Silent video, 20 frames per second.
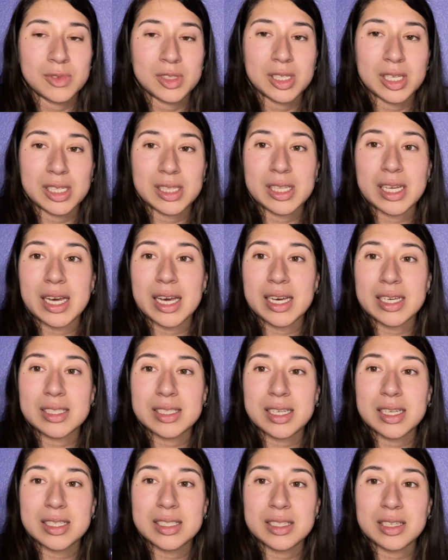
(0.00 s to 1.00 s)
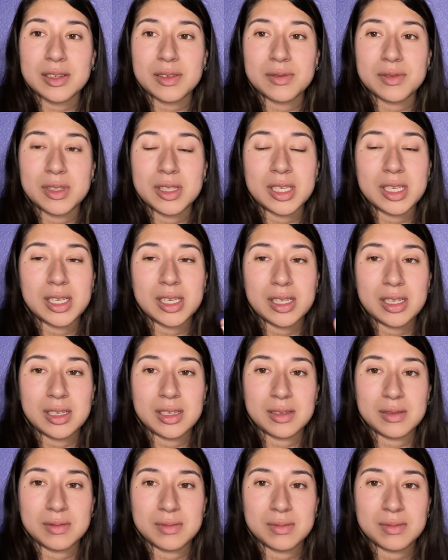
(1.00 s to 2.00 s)
like the excess of
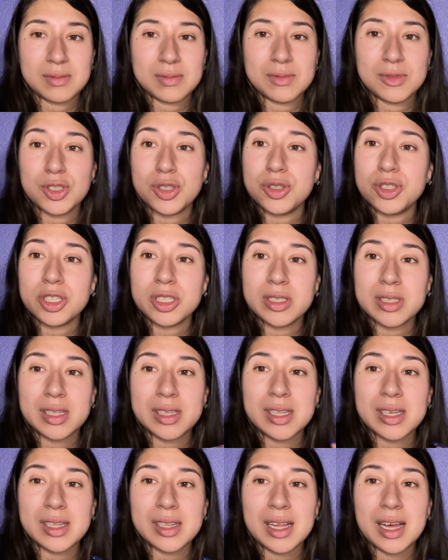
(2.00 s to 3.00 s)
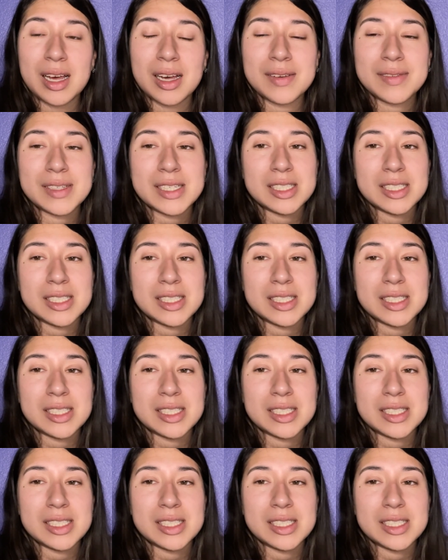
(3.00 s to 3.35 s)
the suture that they left.